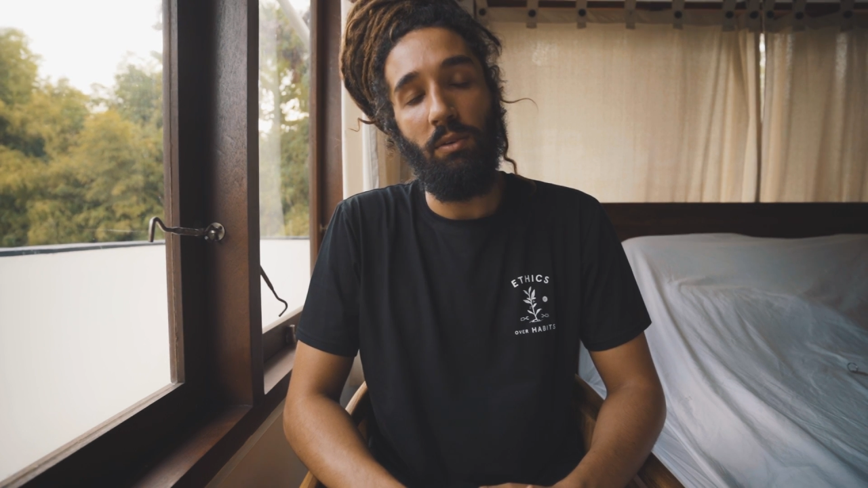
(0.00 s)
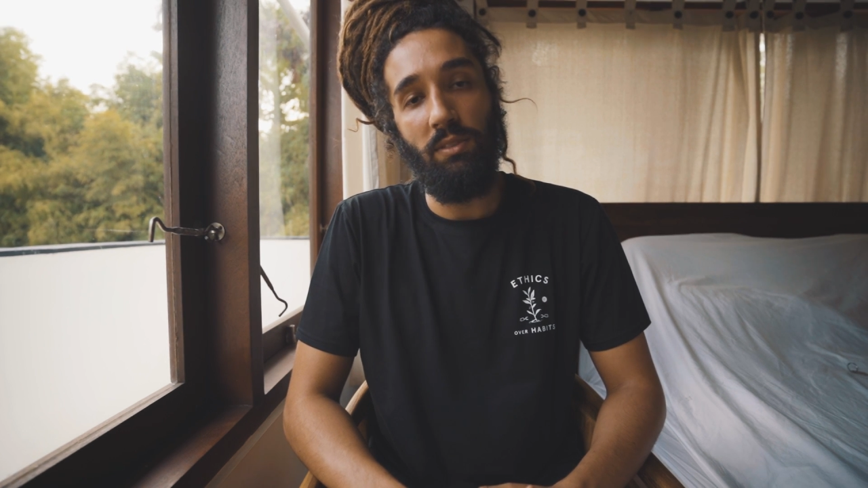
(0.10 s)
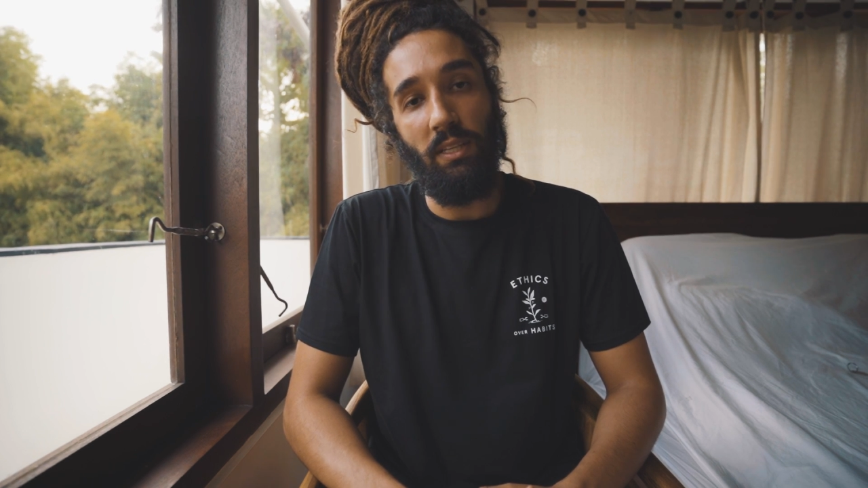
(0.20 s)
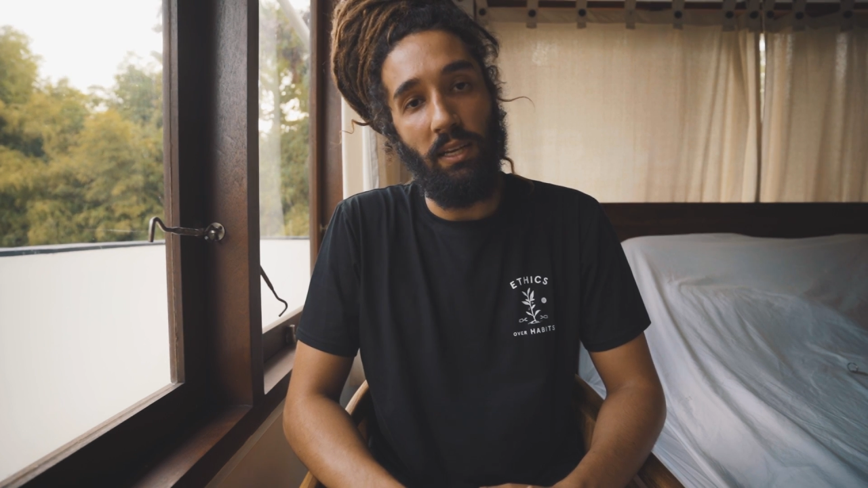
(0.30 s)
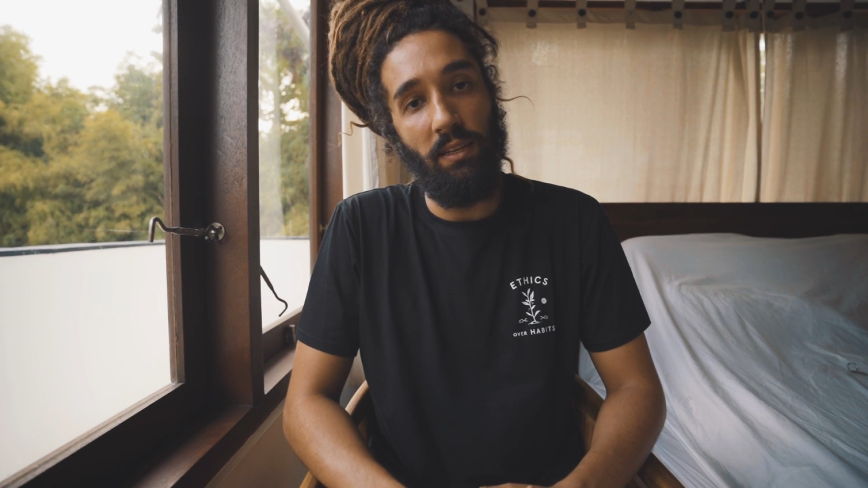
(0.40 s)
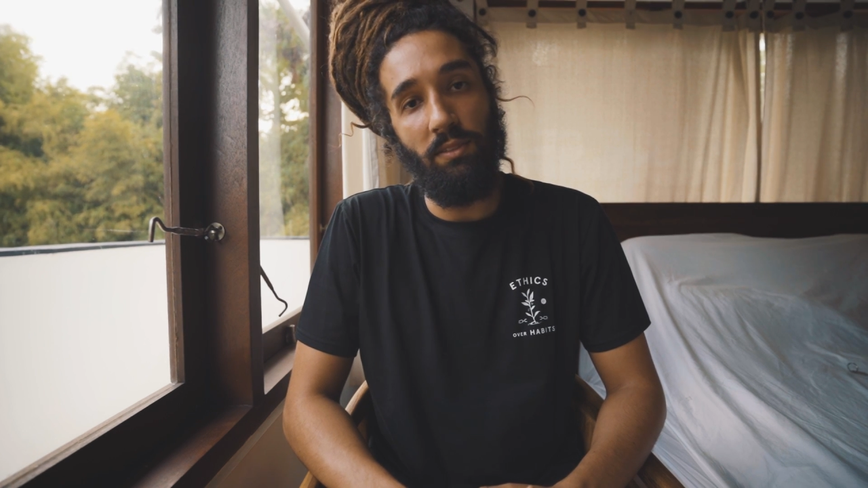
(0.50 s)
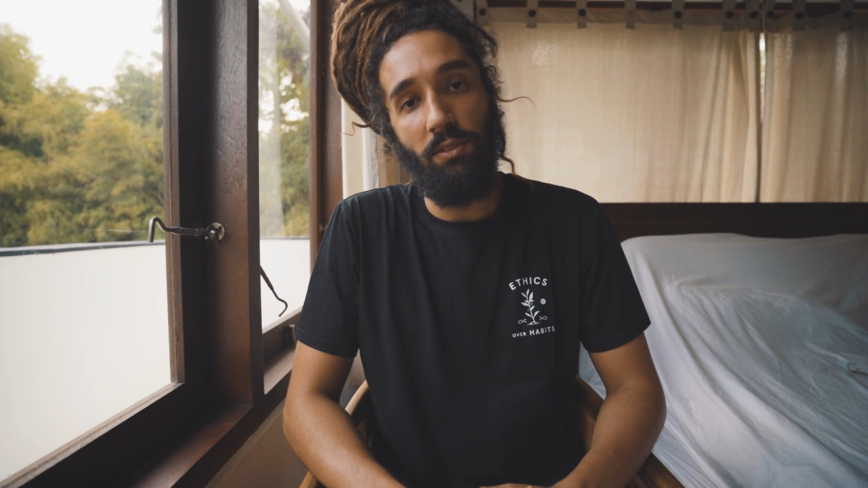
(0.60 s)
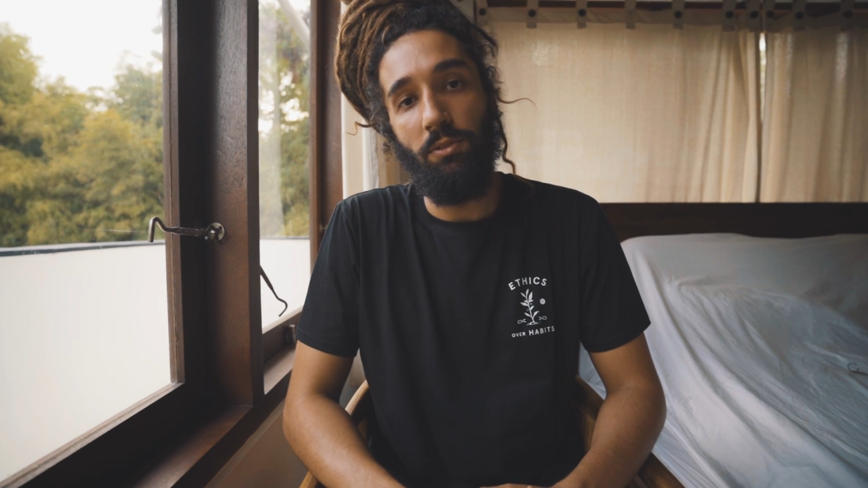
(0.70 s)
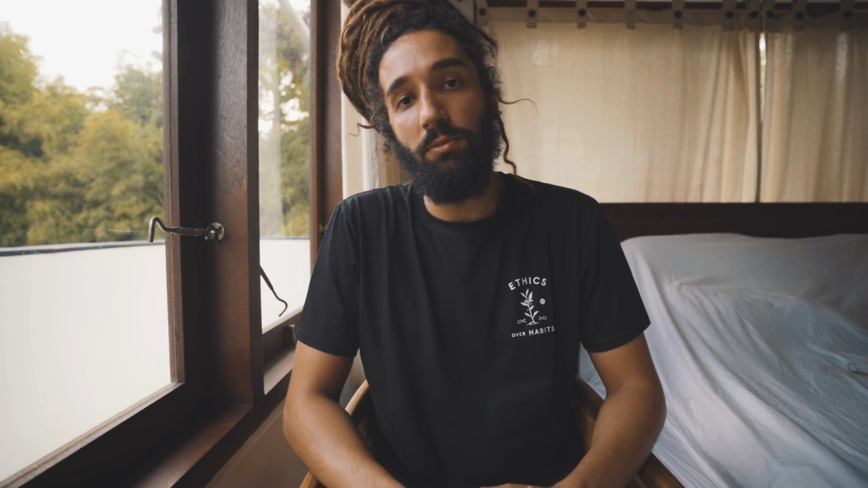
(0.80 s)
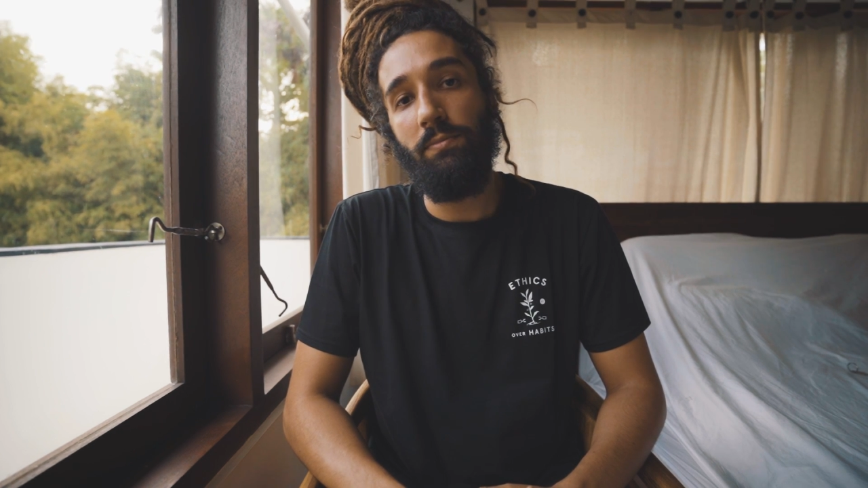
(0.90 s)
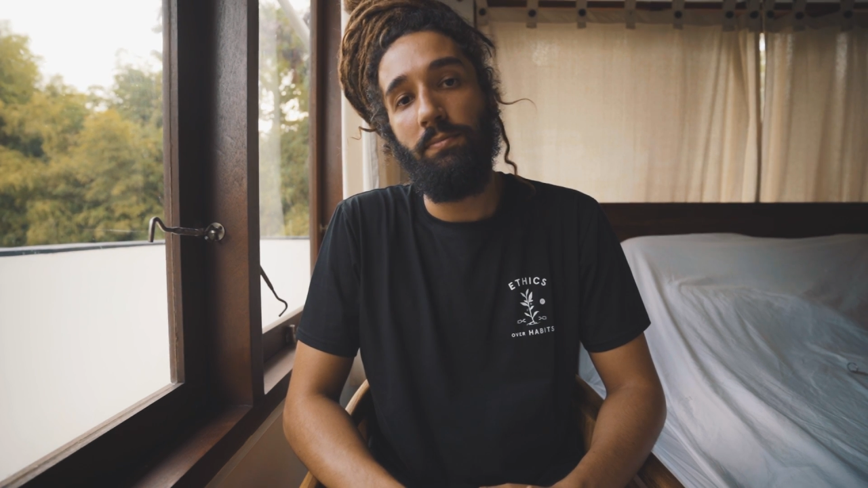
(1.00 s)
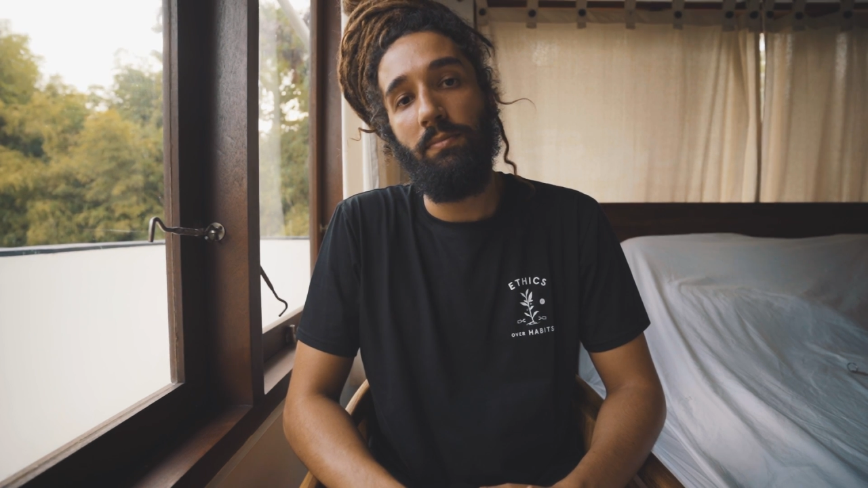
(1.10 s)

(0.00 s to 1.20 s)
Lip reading: was decades ago.